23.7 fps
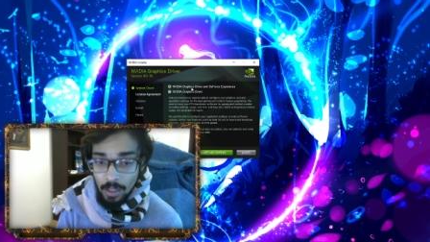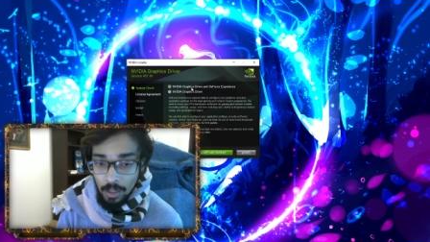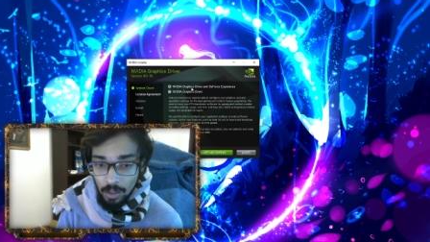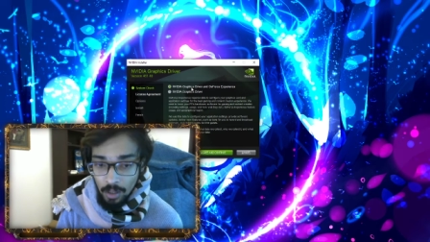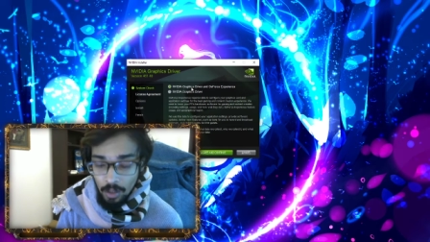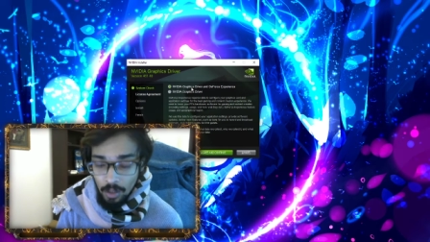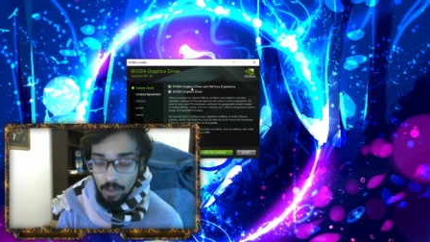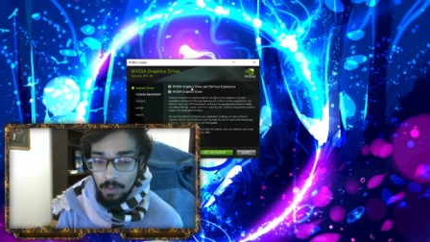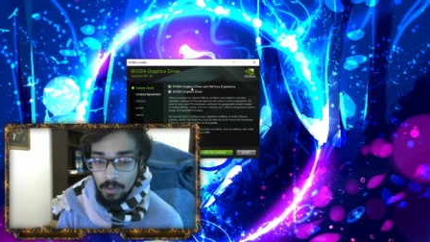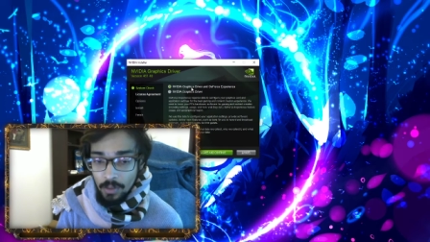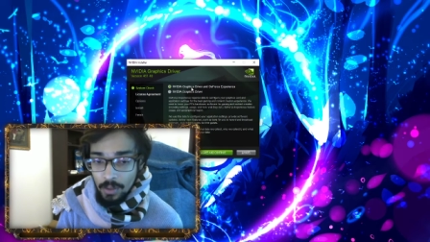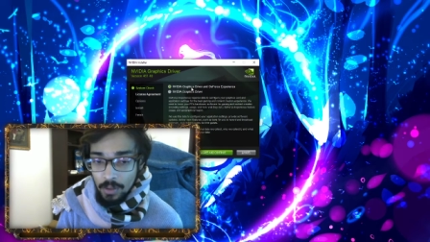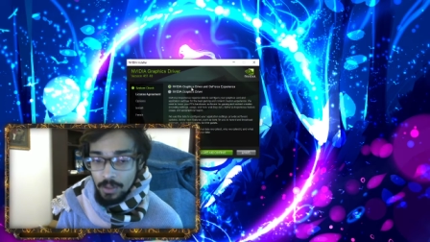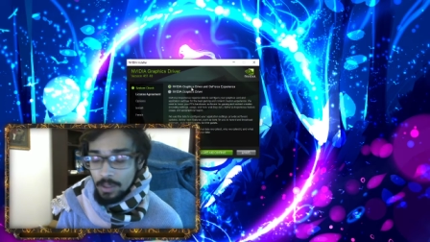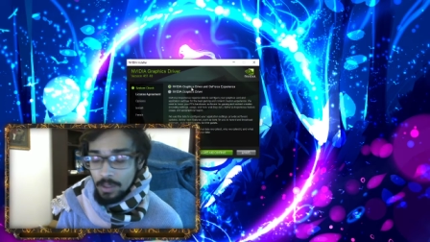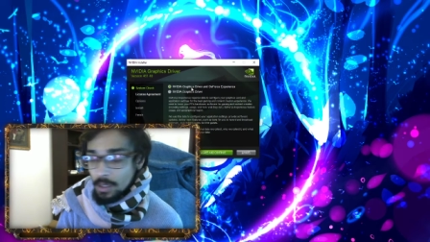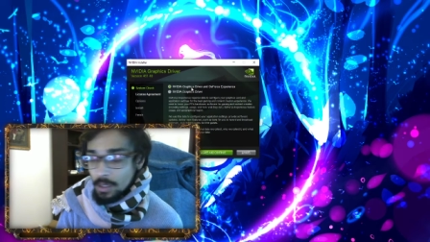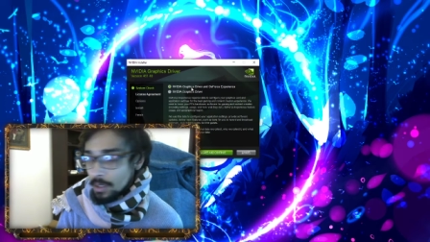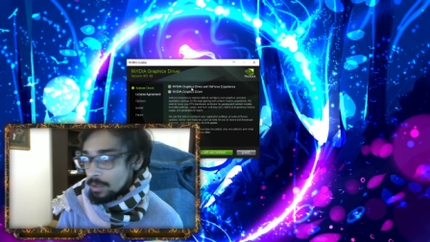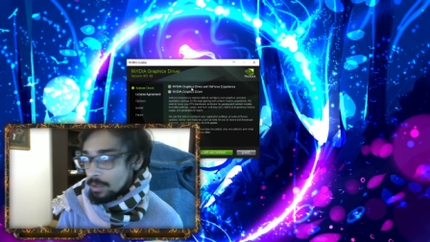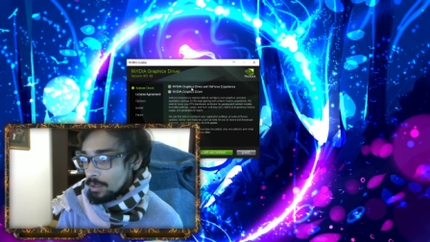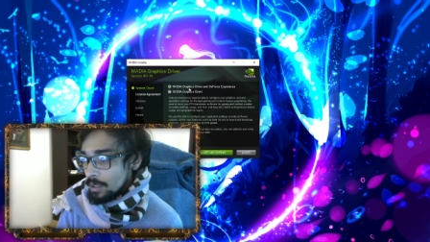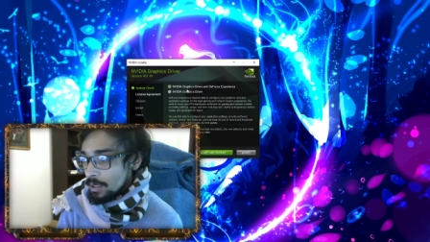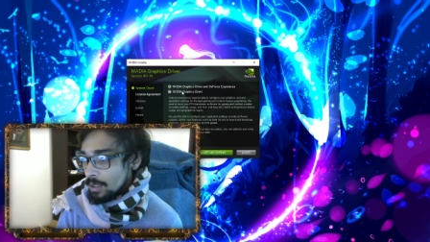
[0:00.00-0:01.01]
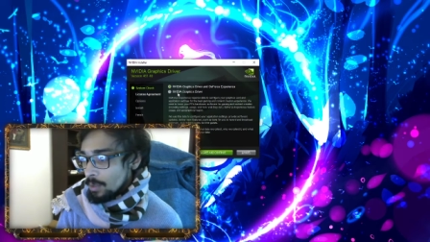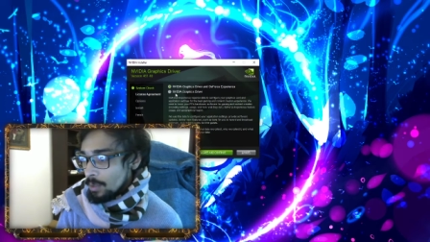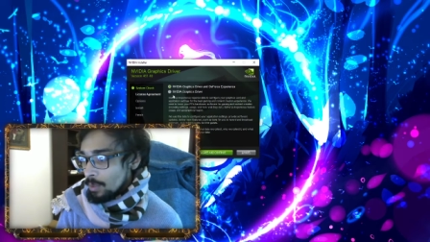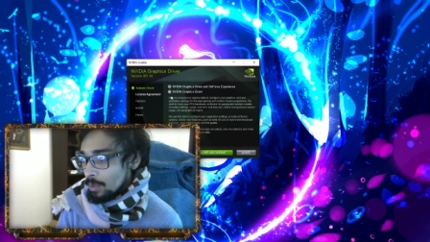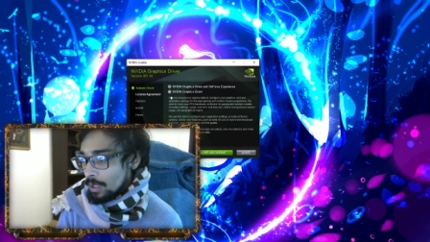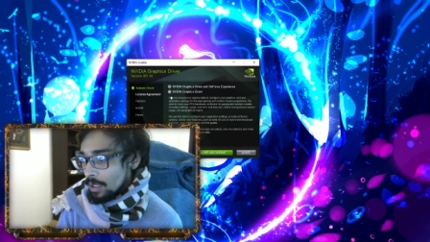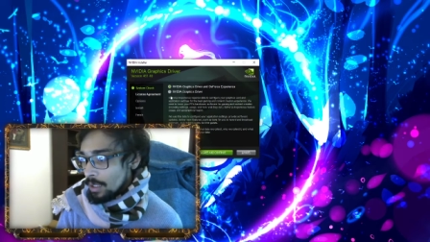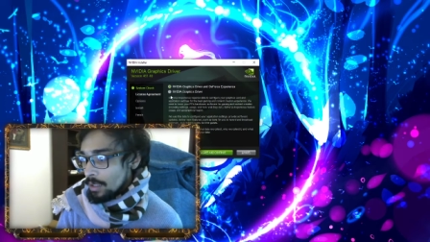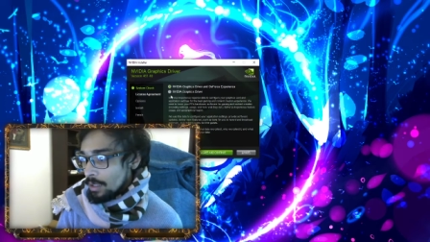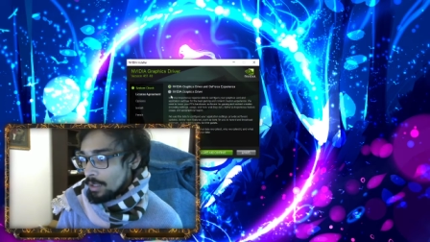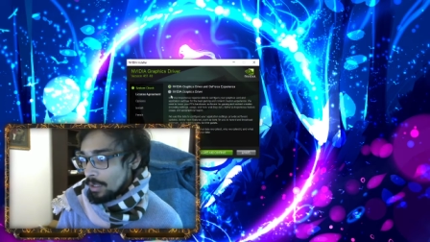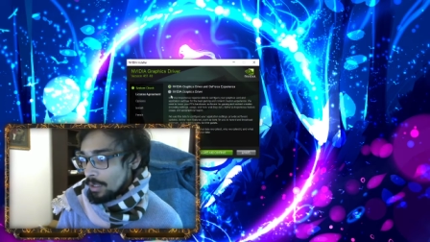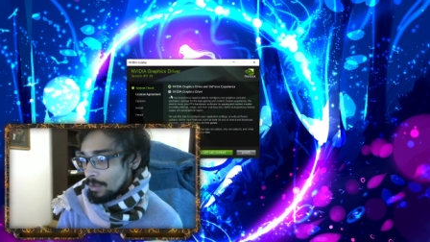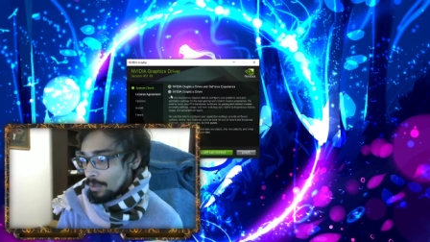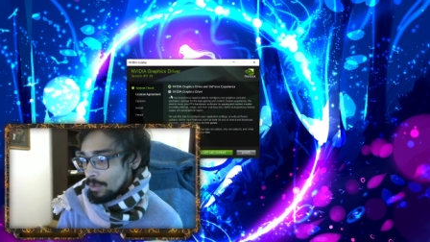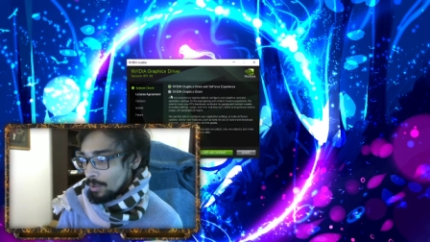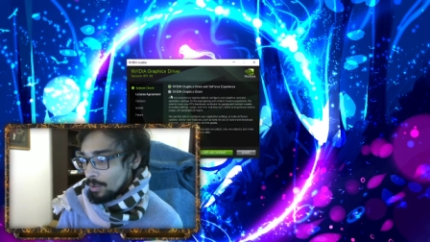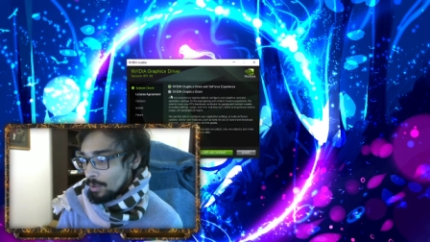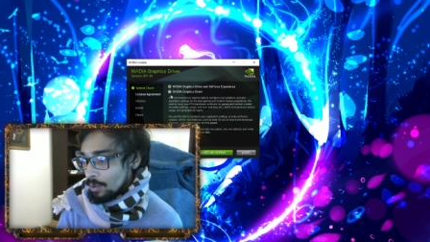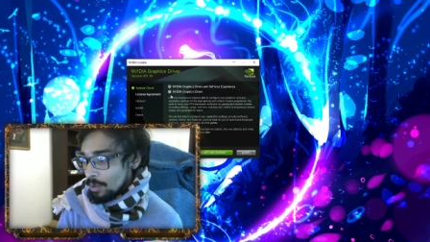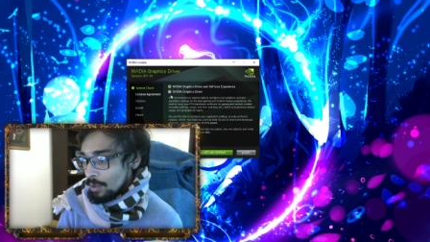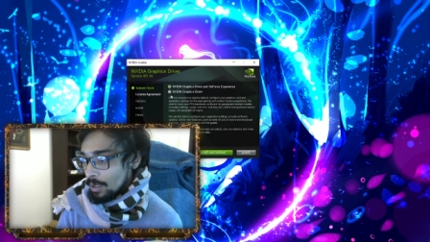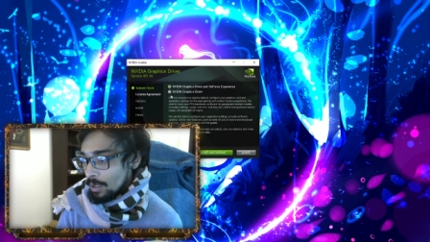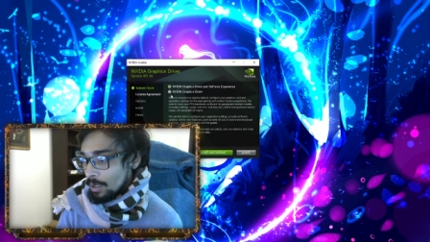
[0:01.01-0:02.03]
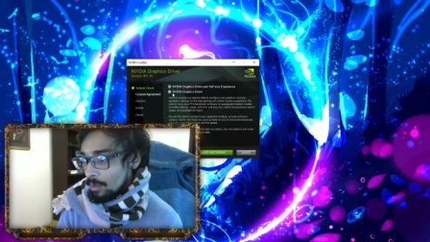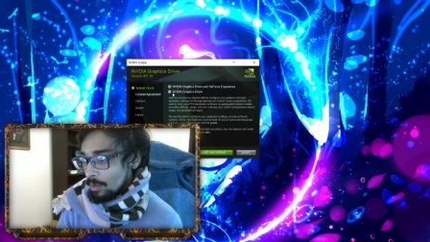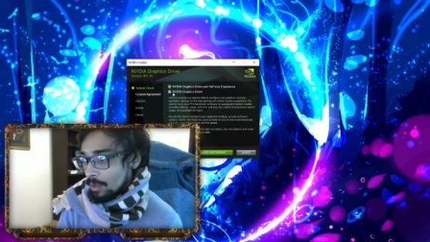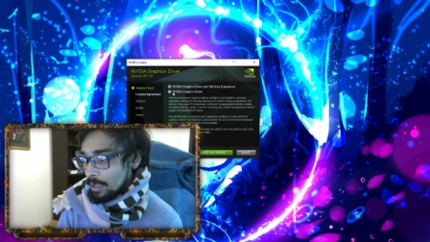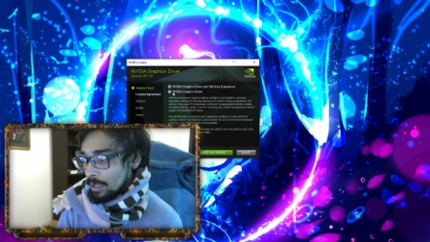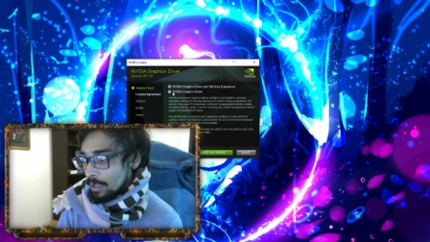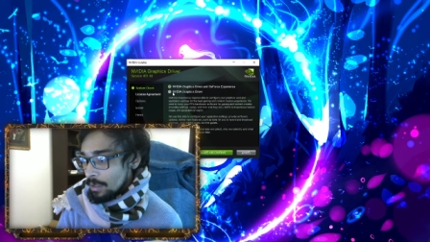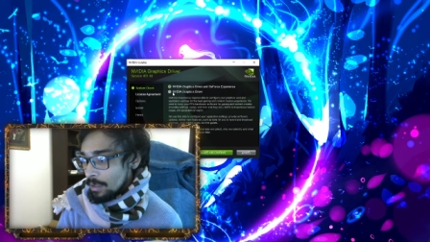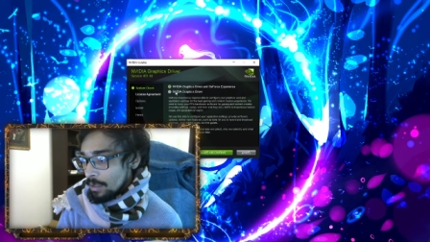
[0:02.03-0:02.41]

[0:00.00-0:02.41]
Of course you do. You don't want to download only one.